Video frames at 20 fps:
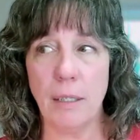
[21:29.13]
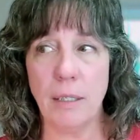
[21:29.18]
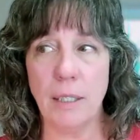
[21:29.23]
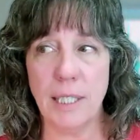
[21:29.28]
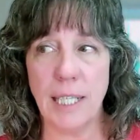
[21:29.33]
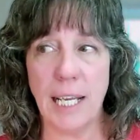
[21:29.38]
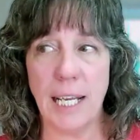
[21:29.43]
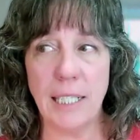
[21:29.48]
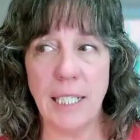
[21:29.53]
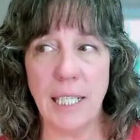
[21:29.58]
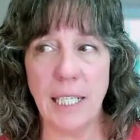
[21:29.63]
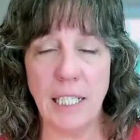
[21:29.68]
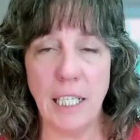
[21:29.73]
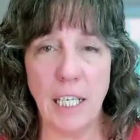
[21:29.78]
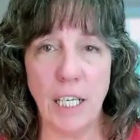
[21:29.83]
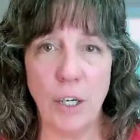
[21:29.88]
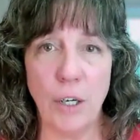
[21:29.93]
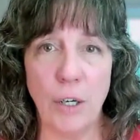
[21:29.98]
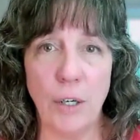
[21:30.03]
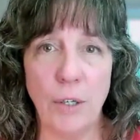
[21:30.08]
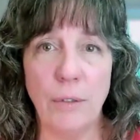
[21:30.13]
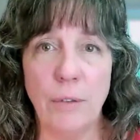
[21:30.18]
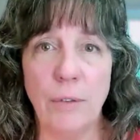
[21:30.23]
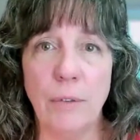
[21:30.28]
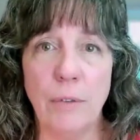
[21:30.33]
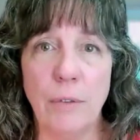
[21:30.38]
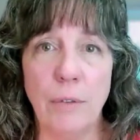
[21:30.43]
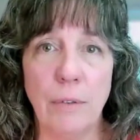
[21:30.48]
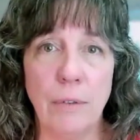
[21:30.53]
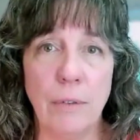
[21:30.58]
standing near
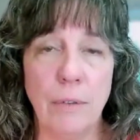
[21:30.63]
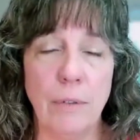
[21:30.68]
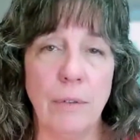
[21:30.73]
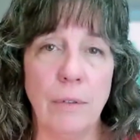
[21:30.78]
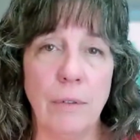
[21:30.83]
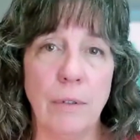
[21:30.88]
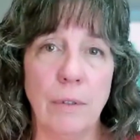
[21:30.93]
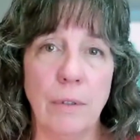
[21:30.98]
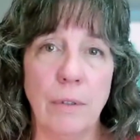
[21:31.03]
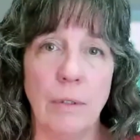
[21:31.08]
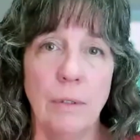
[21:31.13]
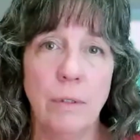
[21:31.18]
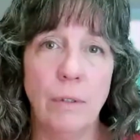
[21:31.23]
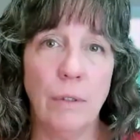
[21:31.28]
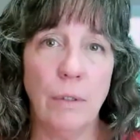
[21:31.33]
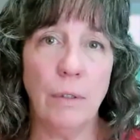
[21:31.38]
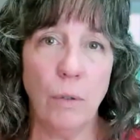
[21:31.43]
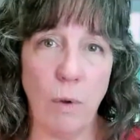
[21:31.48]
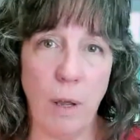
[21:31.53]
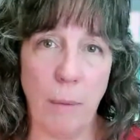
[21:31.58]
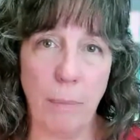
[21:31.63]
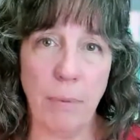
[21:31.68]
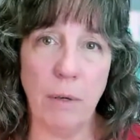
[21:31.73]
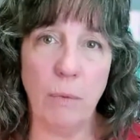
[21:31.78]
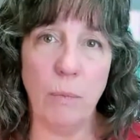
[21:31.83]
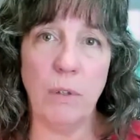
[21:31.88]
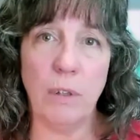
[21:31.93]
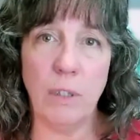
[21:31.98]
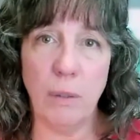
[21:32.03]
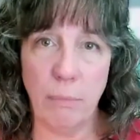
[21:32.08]
the
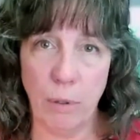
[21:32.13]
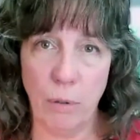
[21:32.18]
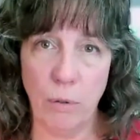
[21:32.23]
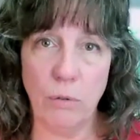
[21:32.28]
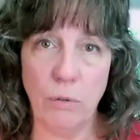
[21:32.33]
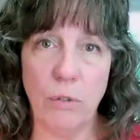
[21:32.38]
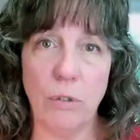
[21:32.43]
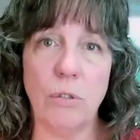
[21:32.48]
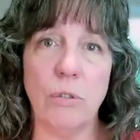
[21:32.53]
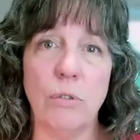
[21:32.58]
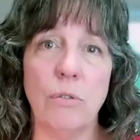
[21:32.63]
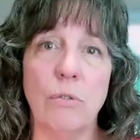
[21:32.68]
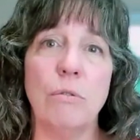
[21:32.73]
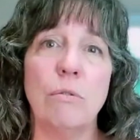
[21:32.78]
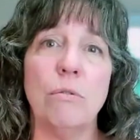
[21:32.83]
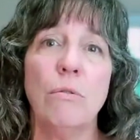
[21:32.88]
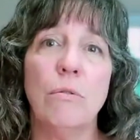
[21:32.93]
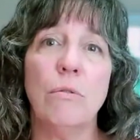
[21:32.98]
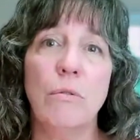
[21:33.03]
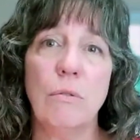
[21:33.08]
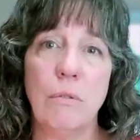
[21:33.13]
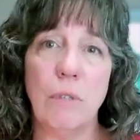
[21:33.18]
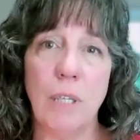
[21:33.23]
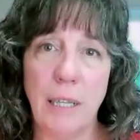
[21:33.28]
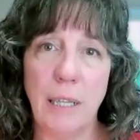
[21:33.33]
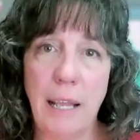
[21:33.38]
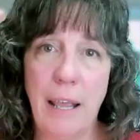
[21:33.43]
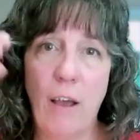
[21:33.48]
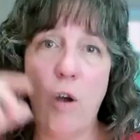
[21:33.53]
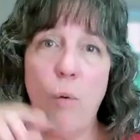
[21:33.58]
weapon with the boots
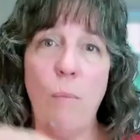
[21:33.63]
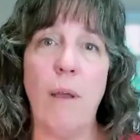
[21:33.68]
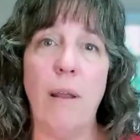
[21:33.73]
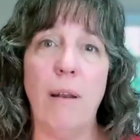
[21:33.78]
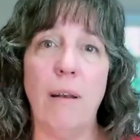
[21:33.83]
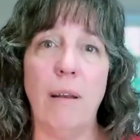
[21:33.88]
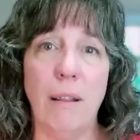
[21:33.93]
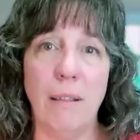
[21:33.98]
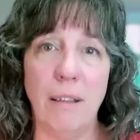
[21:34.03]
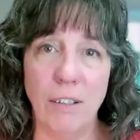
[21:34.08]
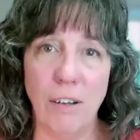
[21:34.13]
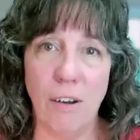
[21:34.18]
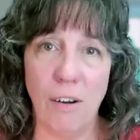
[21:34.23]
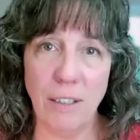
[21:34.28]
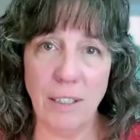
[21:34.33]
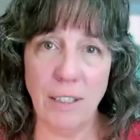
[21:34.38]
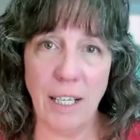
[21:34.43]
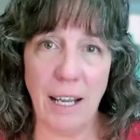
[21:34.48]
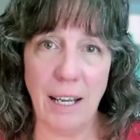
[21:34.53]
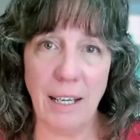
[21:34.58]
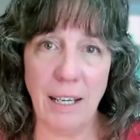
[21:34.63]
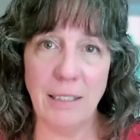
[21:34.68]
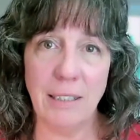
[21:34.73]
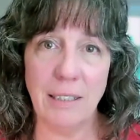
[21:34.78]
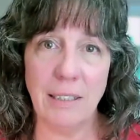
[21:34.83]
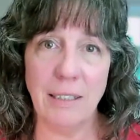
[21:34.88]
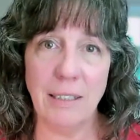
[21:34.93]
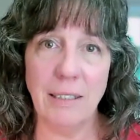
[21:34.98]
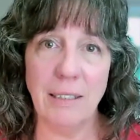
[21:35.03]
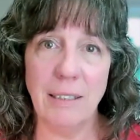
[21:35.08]
and the helmet and the dog
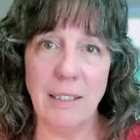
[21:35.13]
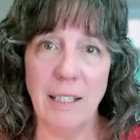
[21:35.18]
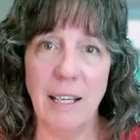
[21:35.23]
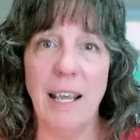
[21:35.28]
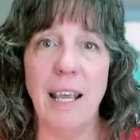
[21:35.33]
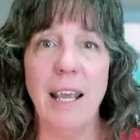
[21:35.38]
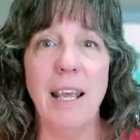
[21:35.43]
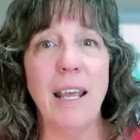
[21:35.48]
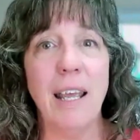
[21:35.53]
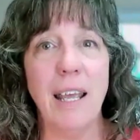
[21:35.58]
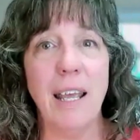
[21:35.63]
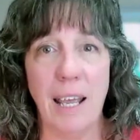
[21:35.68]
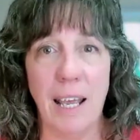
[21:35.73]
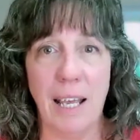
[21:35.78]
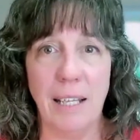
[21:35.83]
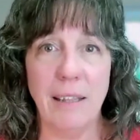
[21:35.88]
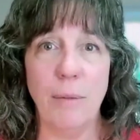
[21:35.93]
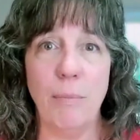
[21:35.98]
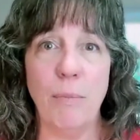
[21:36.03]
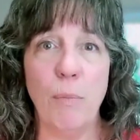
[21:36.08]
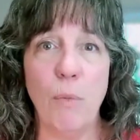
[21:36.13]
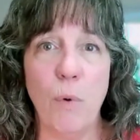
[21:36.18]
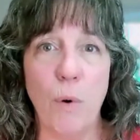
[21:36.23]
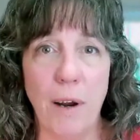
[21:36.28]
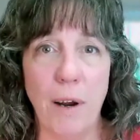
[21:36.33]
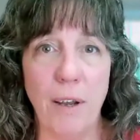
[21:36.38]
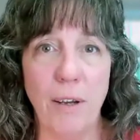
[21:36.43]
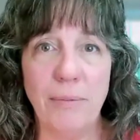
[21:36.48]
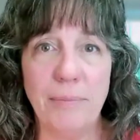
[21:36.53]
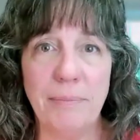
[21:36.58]
tags at the
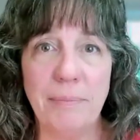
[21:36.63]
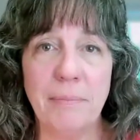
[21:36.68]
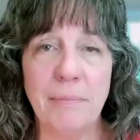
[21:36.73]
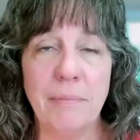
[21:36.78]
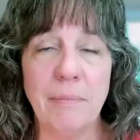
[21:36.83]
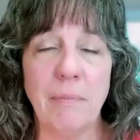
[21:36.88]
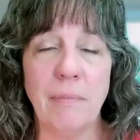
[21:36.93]
memorial.